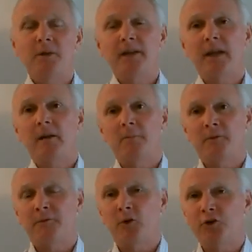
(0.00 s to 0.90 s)
But
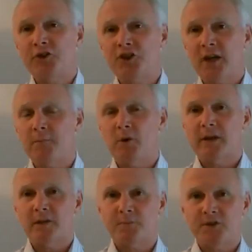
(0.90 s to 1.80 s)
before the
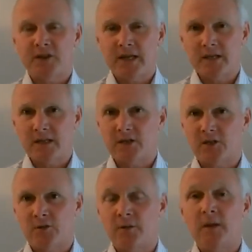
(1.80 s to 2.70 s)
checkbook is presented
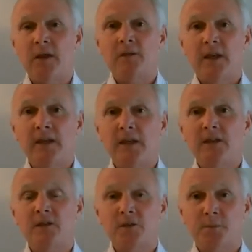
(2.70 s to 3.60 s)
to them, they
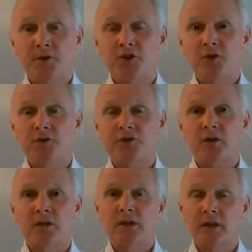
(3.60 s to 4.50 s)
need to produce
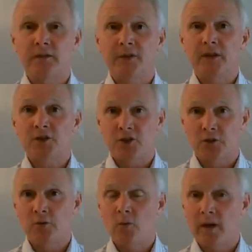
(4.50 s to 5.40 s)
and deliver
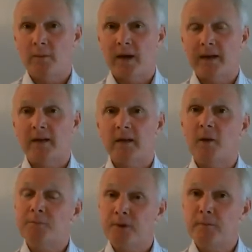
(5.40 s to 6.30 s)
to Weir Bank
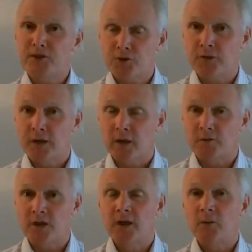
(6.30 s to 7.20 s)
a promissory
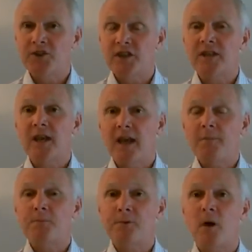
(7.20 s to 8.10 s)
note, which is
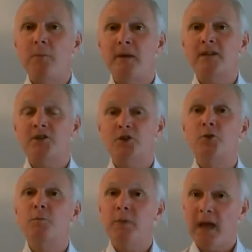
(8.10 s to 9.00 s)
a promise
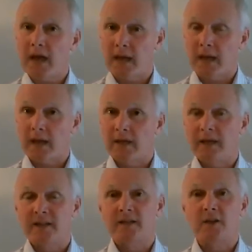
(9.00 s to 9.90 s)
to pay.
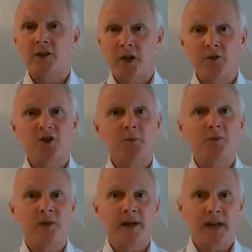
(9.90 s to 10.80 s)
It's a negotiable
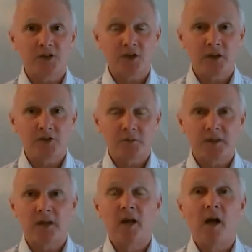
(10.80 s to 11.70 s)
financial
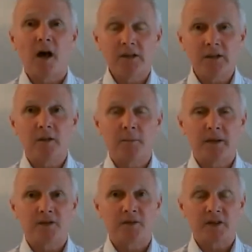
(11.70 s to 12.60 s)
instrument under the
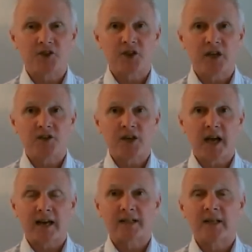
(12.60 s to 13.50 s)
Bills of Exchange
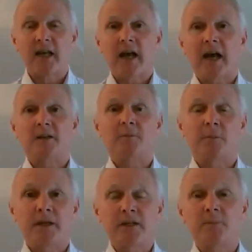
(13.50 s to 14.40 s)
Act. And
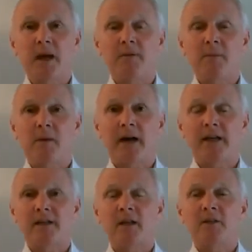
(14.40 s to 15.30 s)
please bear in
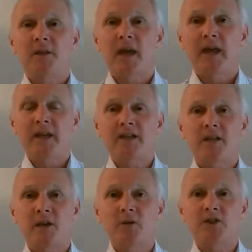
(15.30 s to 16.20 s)
mind, there
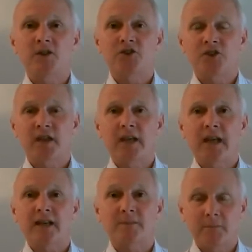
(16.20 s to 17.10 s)
is no such
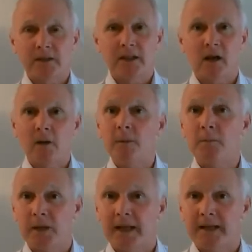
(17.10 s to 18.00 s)
thing as money on the
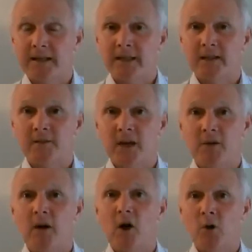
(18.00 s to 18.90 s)
planet.
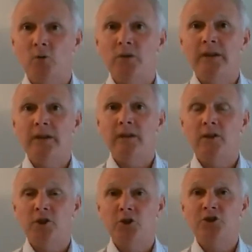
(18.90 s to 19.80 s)
There are only
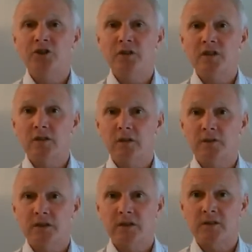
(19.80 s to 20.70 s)
goods and
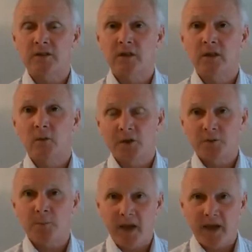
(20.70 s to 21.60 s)
services
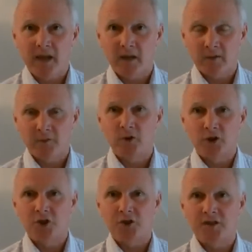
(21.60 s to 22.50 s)
which pay for
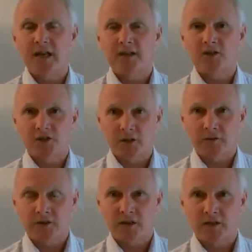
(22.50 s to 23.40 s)
goods and
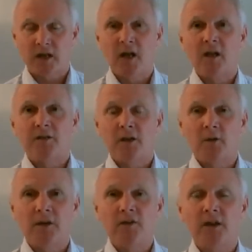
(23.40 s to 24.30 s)
services. The
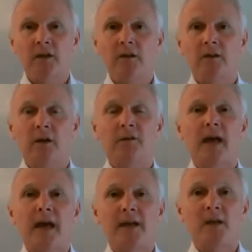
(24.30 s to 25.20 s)
only thing of
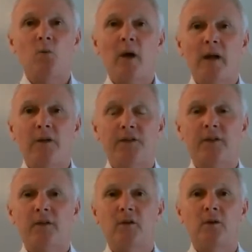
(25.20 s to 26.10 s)
any wealth
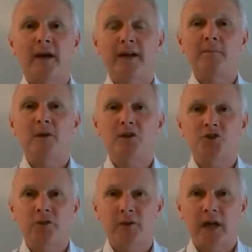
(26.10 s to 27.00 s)
or any
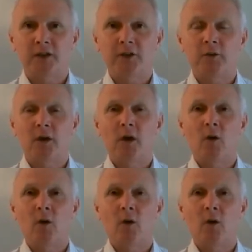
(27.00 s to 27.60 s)
monetary value